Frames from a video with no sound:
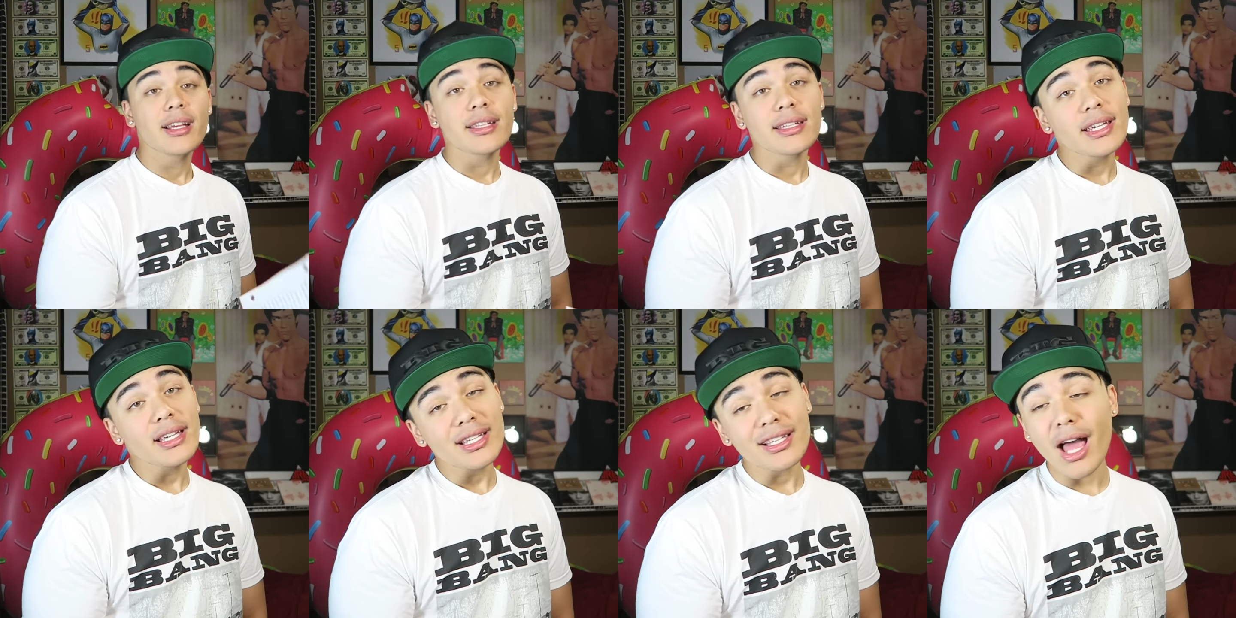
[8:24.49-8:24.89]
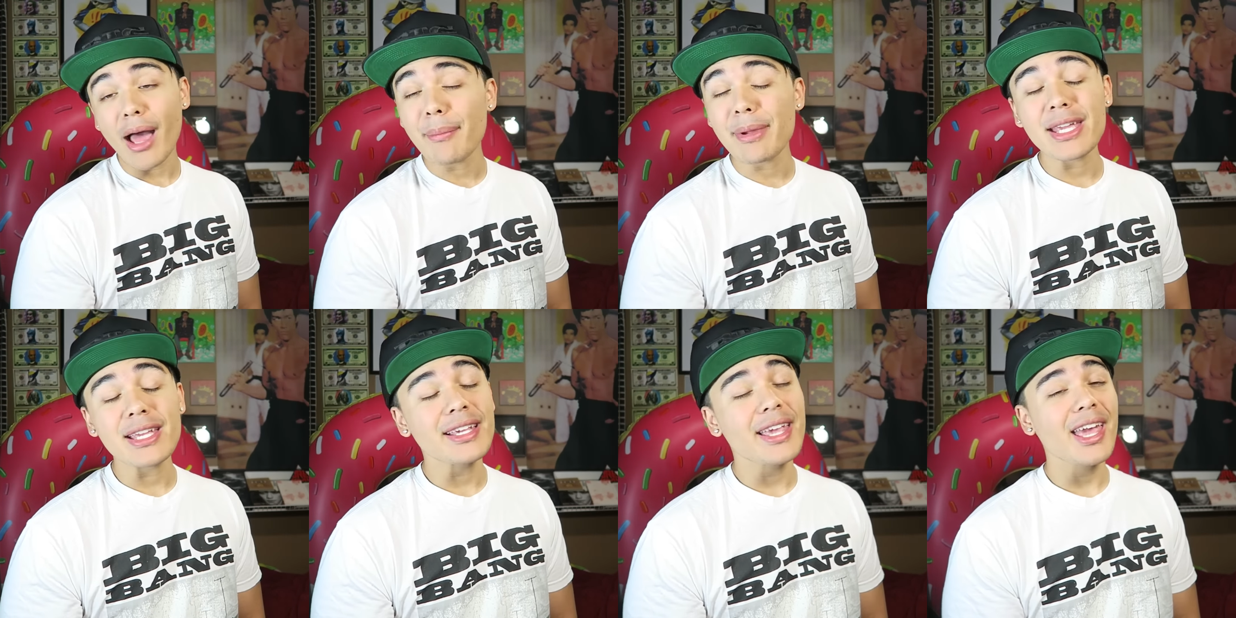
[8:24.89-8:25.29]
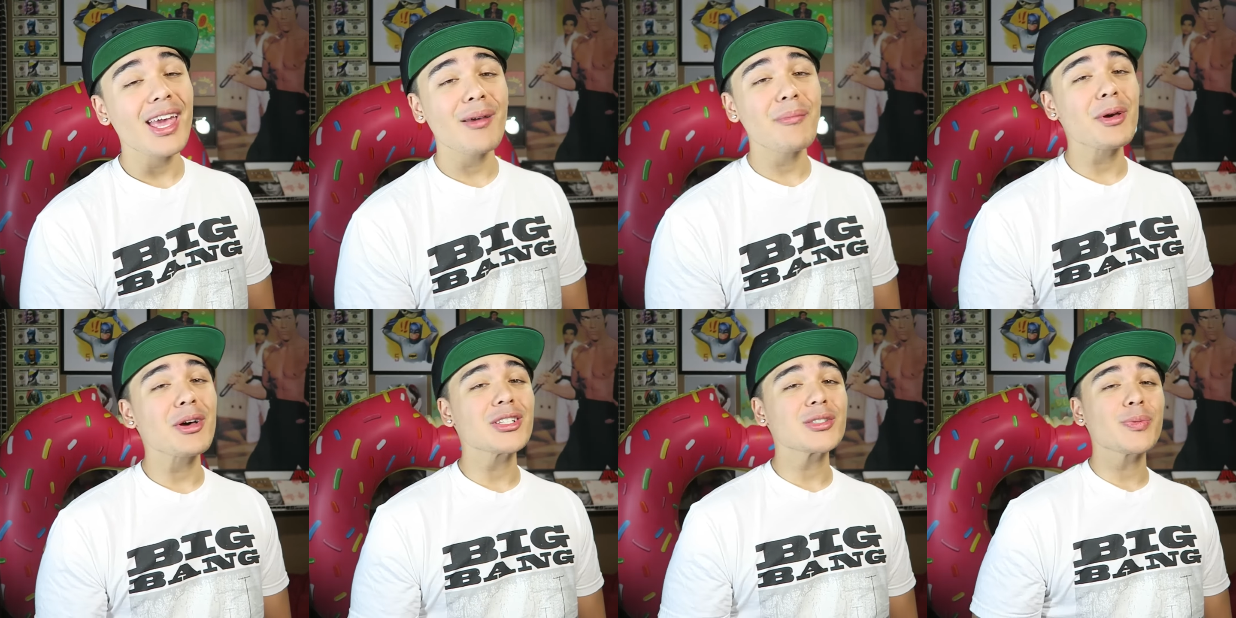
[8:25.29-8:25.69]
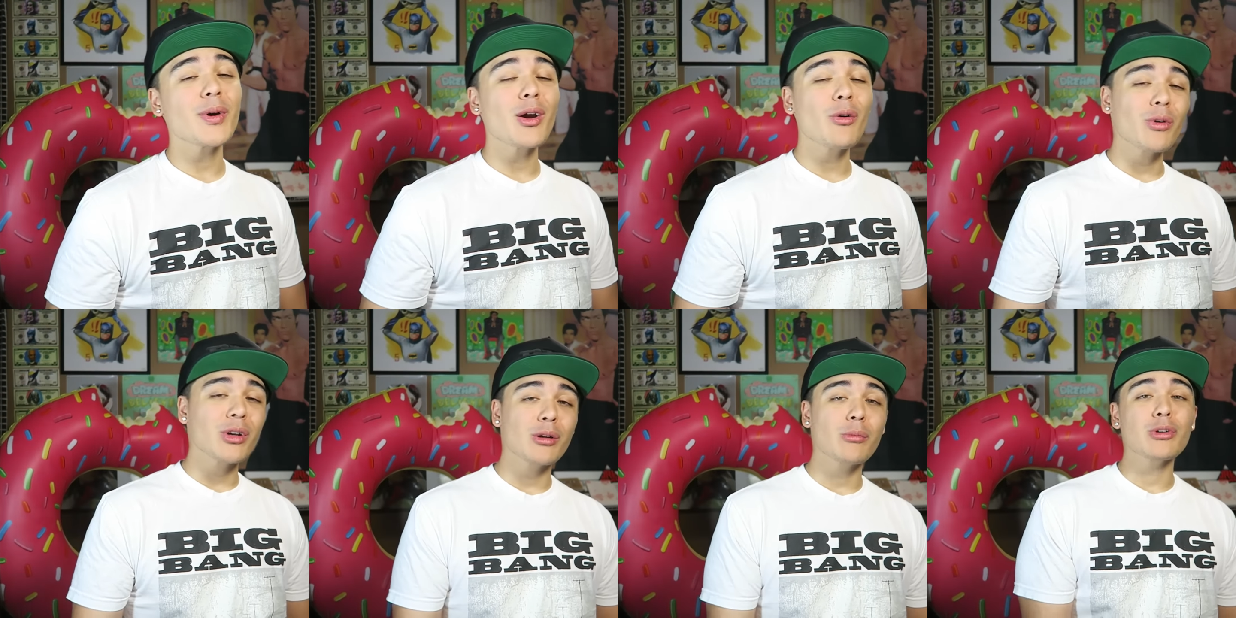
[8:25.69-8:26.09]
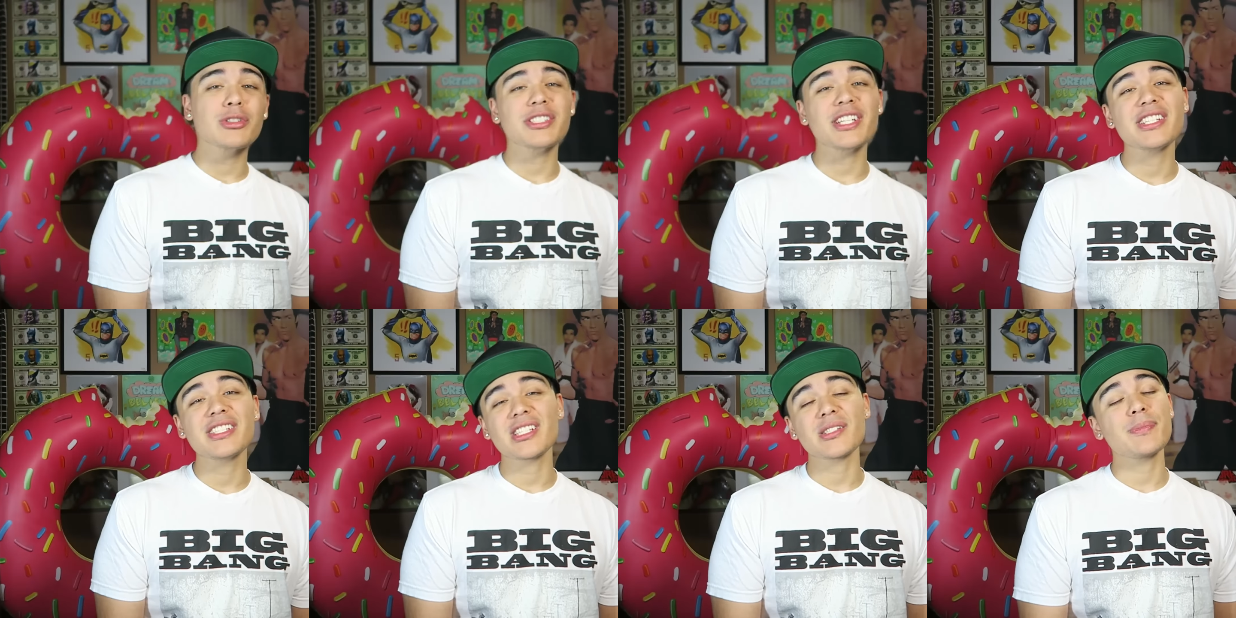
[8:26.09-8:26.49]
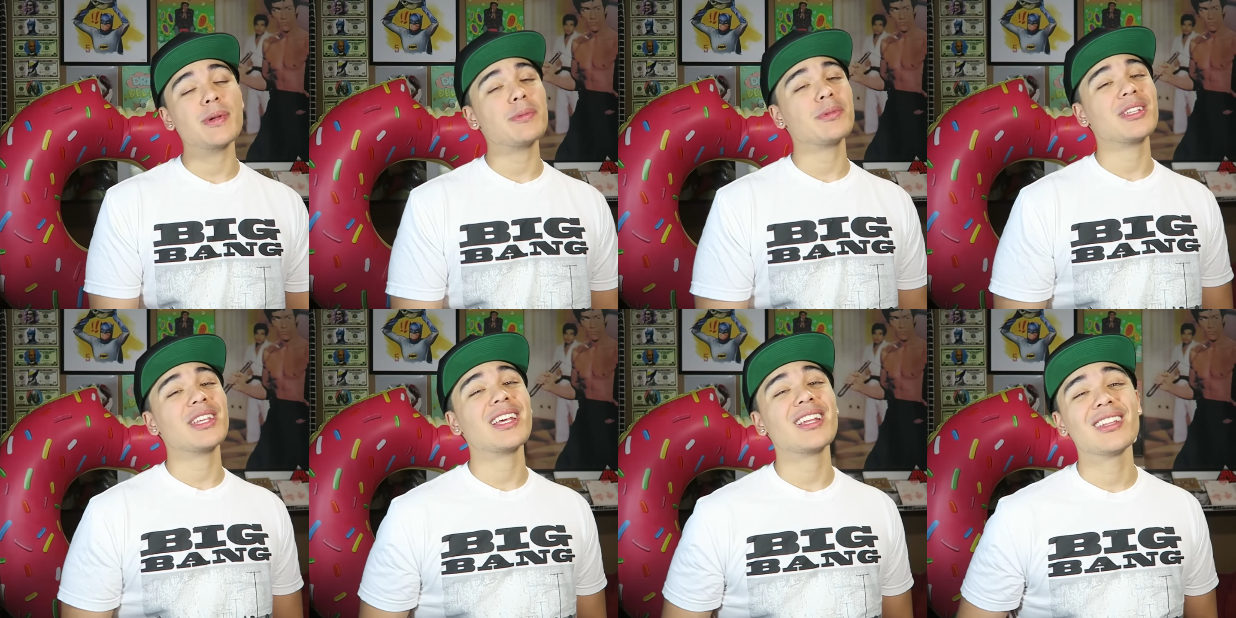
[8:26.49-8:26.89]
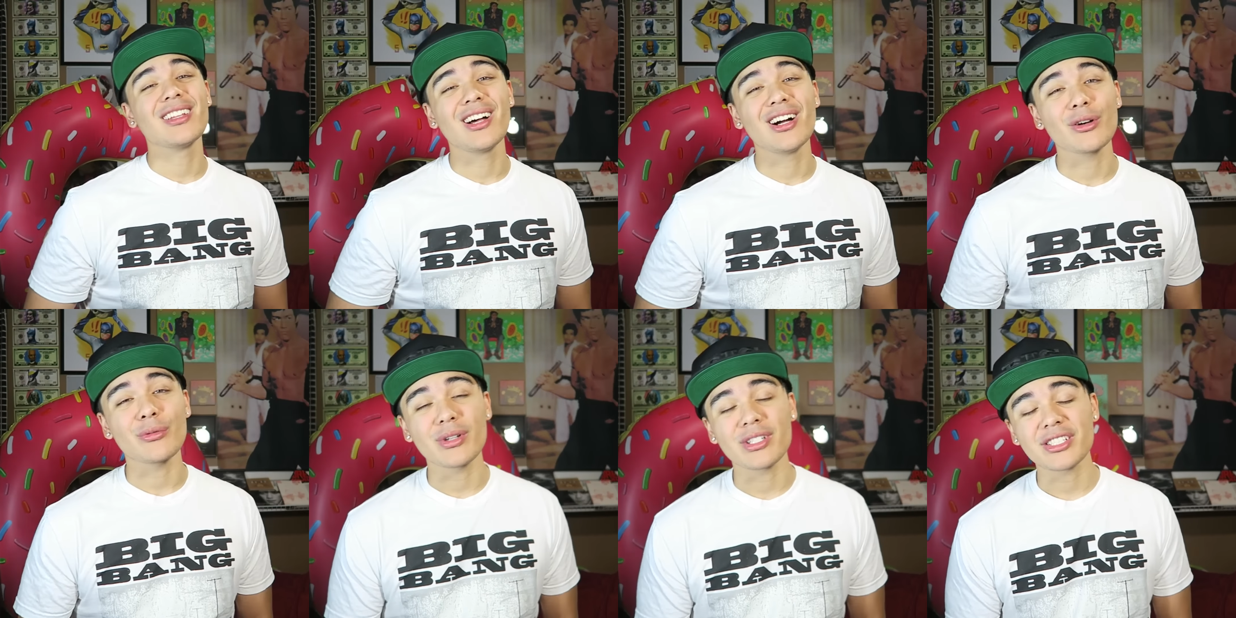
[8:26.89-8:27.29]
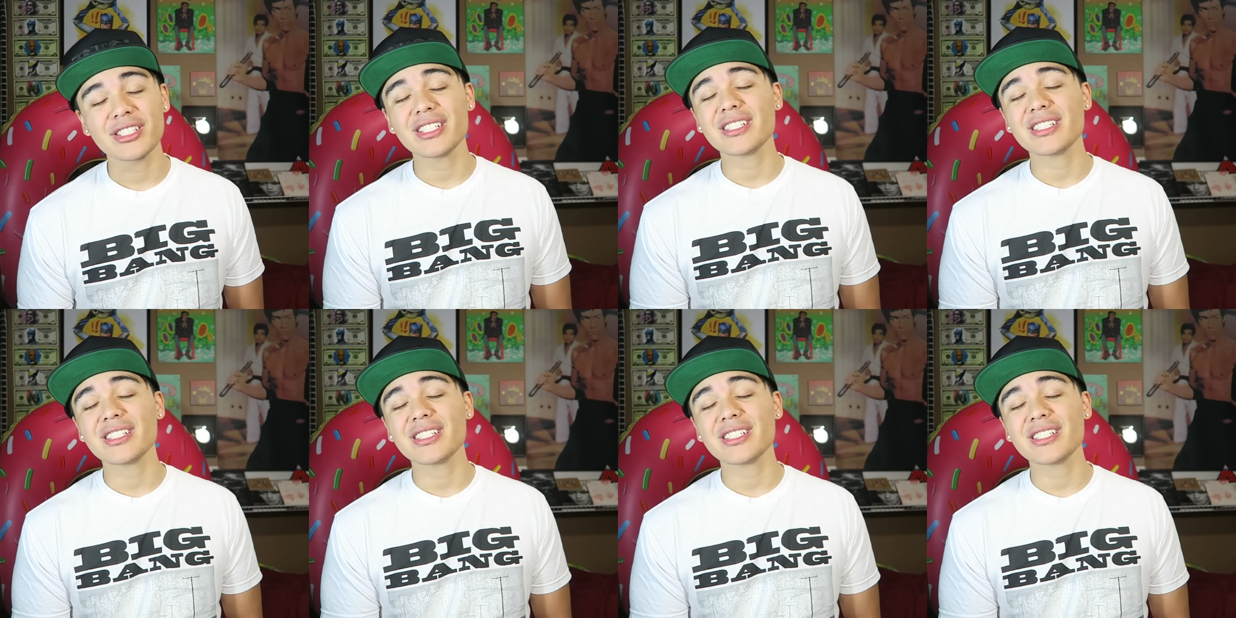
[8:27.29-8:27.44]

Yeah, I mean, Cammel is probably one of the most easiest people to get along with.